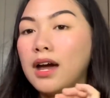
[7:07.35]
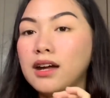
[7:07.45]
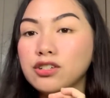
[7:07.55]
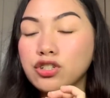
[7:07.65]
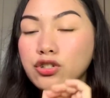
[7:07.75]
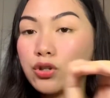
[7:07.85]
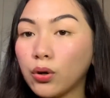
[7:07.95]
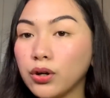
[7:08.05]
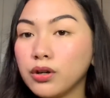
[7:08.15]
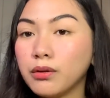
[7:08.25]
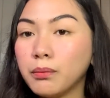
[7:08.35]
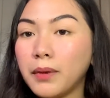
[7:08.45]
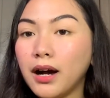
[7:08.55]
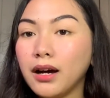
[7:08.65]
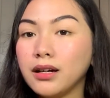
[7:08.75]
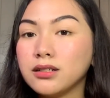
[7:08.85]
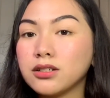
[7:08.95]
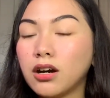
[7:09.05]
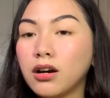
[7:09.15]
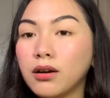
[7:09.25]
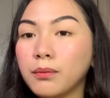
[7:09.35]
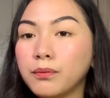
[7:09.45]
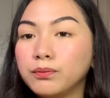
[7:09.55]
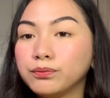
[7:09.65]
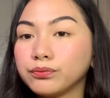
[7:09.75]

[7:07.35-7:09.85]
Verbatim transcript: and you don't mind um,